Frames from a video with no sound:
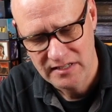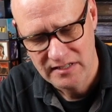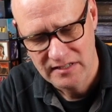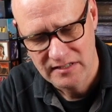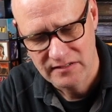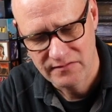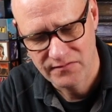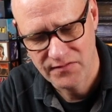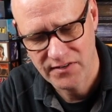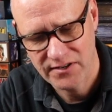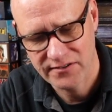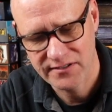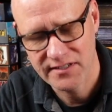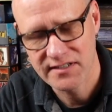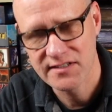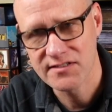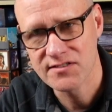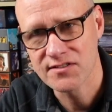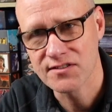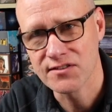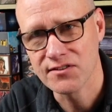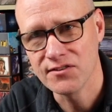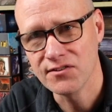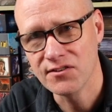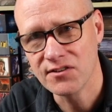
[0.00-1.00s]
Very
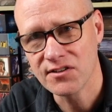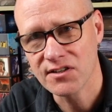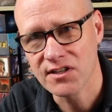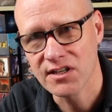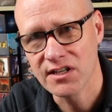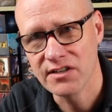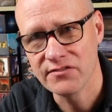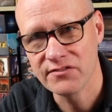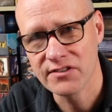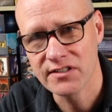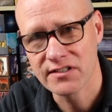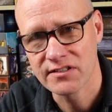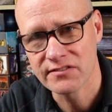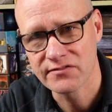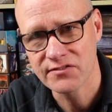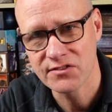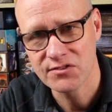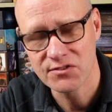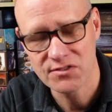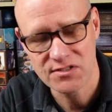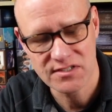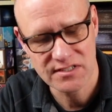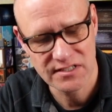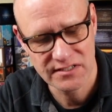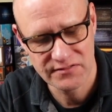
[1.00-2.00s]
easy to knock over, and of
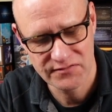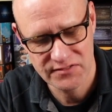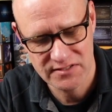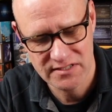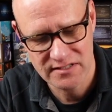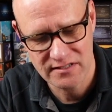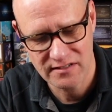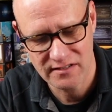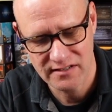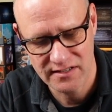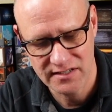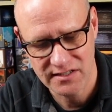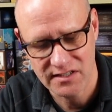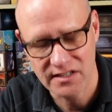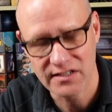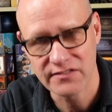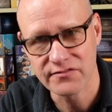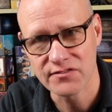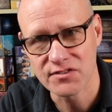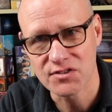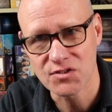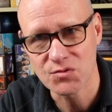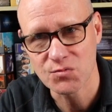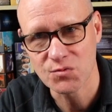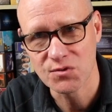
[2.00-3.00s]
course if it's lying
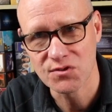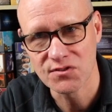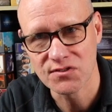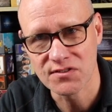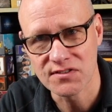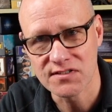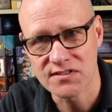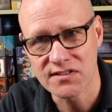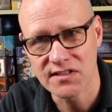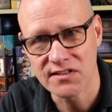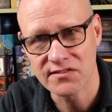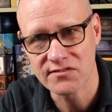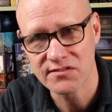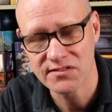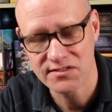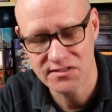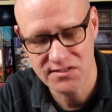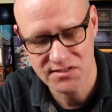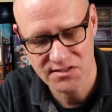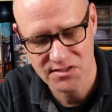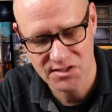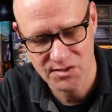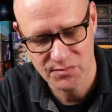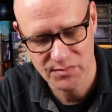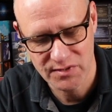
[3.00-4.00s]
over it's wounded, so you've
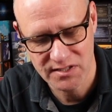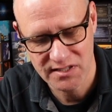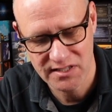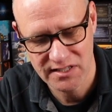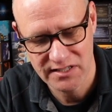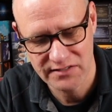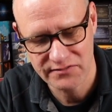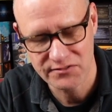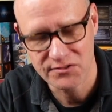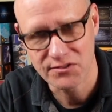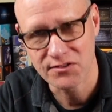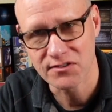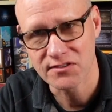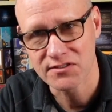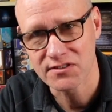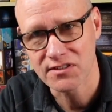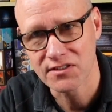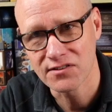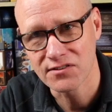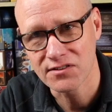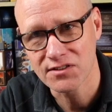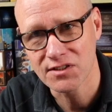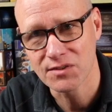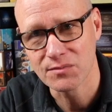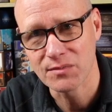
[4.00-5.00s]
just got to be careful not to
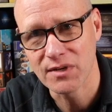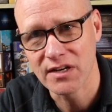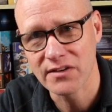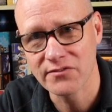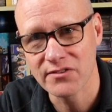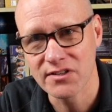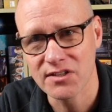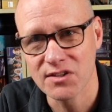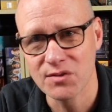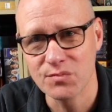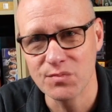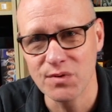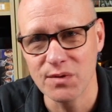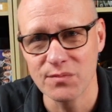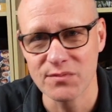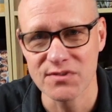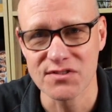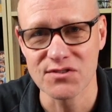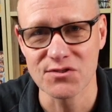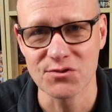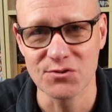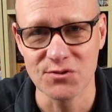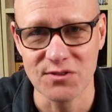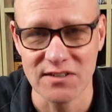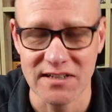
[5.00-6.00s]
knock them over. You probably
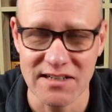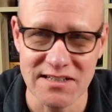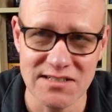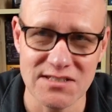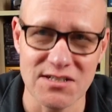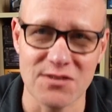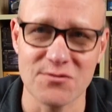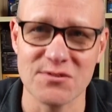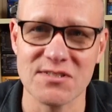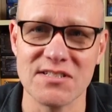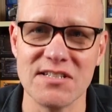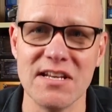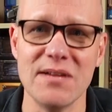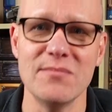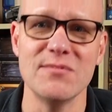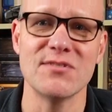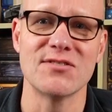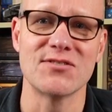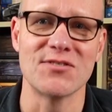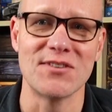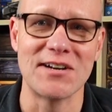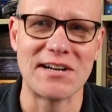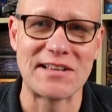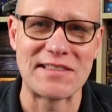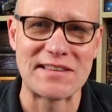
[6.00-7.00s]
saw as I was
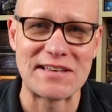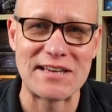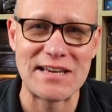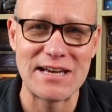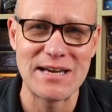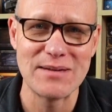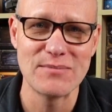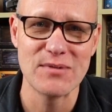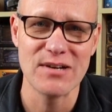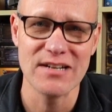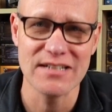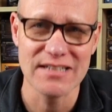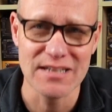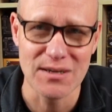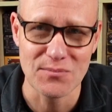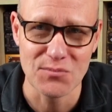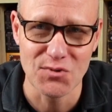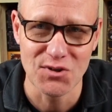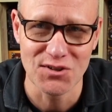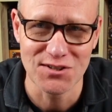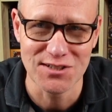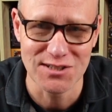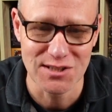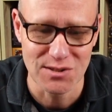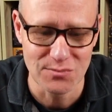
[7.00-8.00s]
demonstrating the game I kept
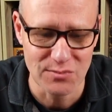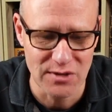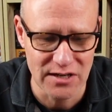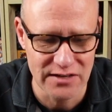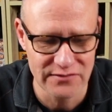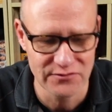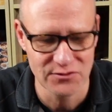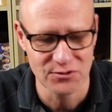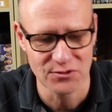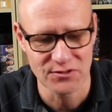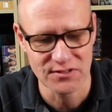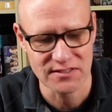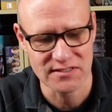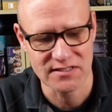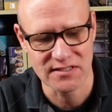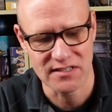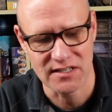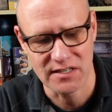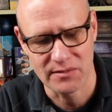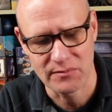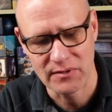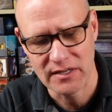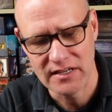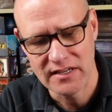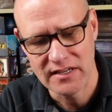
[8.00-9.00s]
knocking them over all the time,